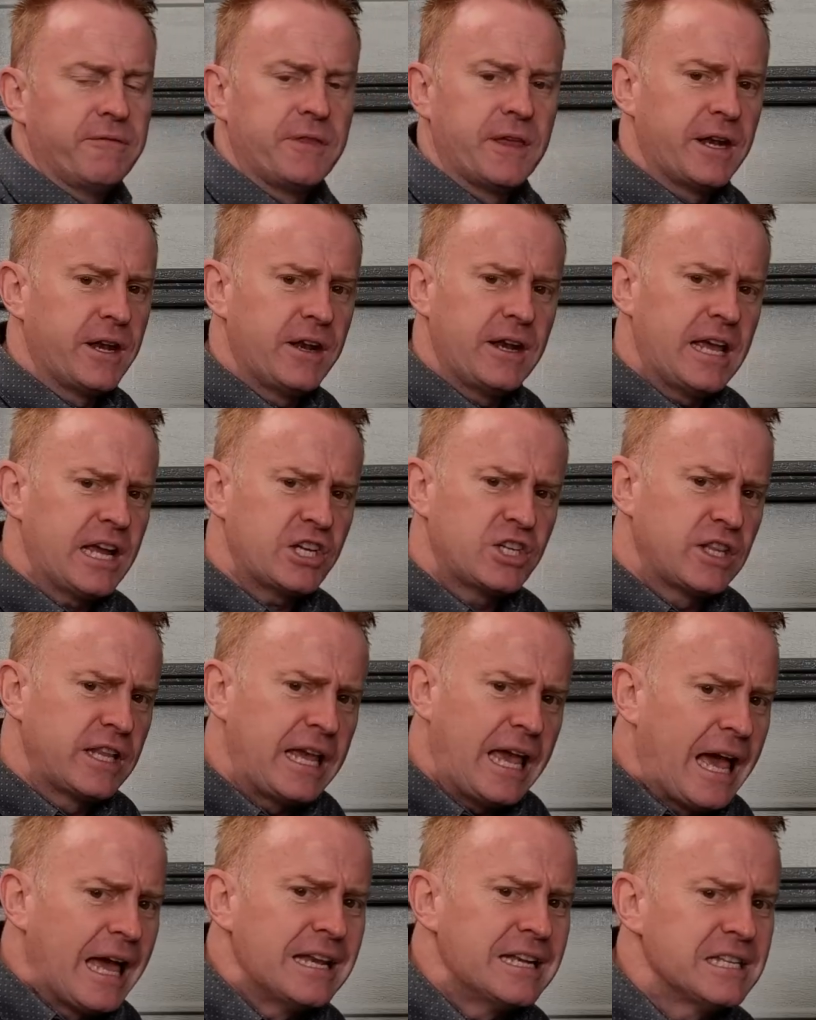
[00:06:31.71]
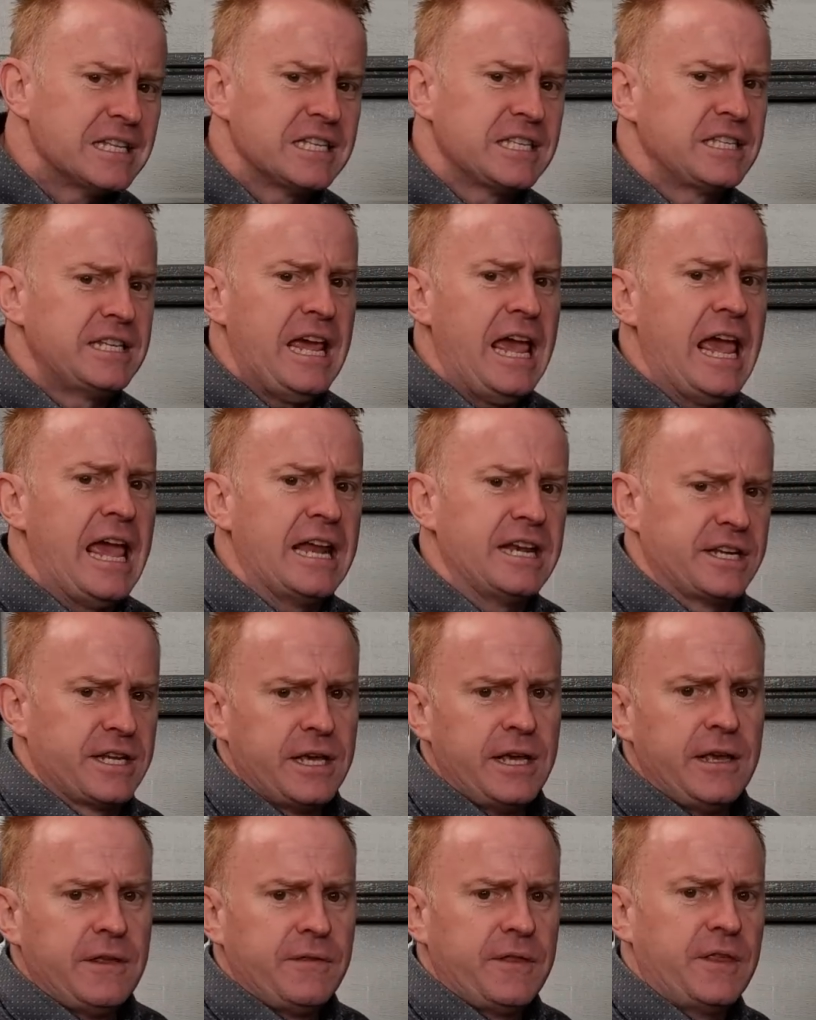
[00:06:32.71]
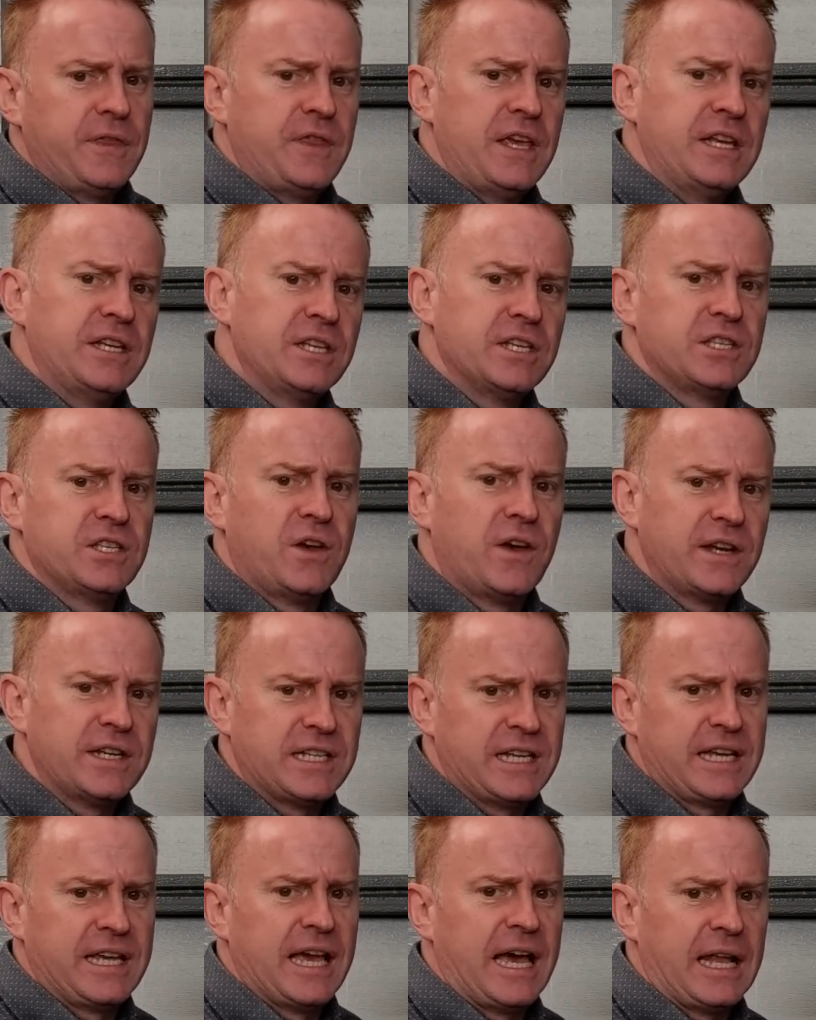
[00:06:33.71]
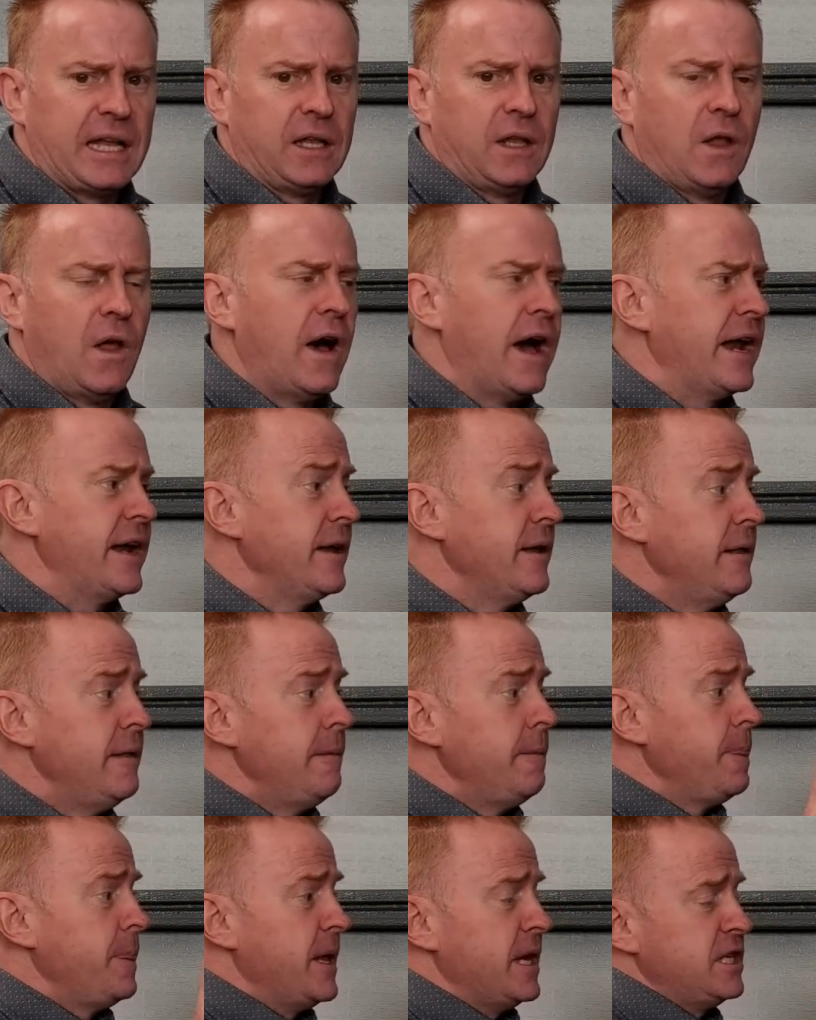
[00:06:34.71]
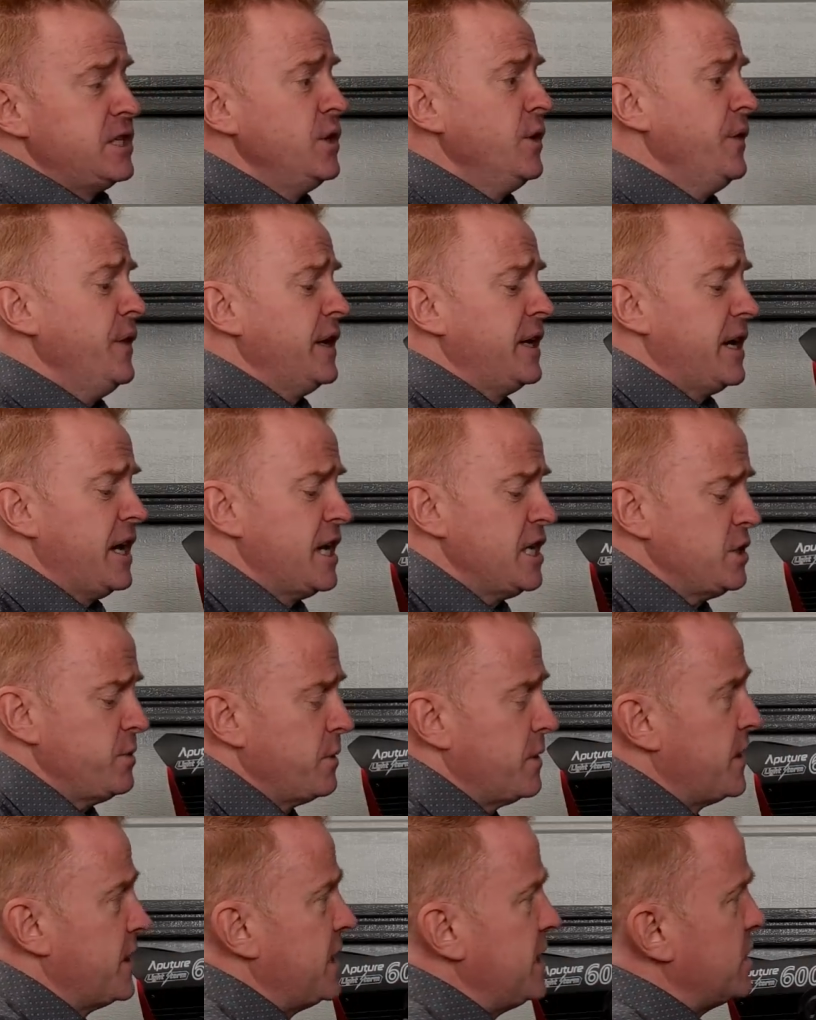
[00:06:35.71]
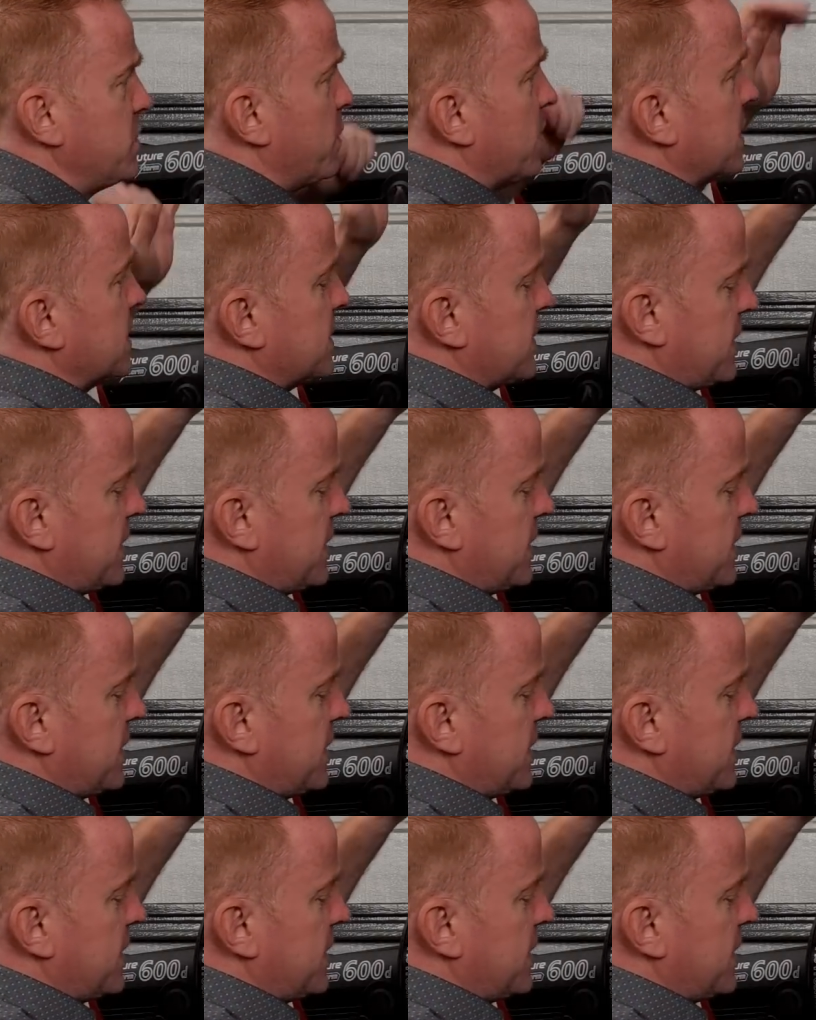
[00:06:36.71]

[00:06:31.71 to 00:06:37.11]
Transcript: They don't actually understand that they're designed to cut light. That's not the case with these ones.